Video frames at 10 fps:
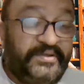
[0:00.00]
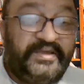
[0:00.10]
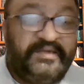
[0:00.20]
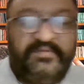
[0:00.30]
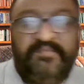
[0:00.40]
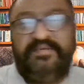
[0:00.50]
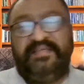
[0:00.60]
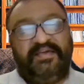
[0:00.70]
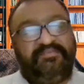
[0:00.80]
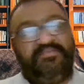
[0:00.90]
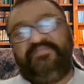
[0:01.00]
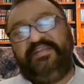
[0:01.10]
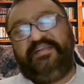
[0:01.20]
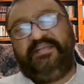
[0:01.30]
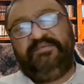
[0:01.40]
Okay, maybe there are
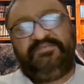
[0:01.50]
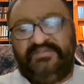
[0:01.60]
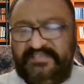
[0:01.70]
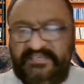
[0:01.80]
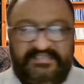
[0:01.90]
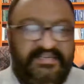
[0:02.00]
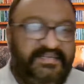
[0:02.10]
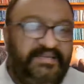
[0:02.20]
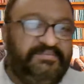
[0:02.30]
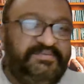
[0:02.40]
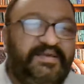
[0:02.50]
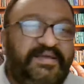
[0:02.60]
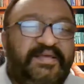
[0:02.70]
15 tips or 16 tips.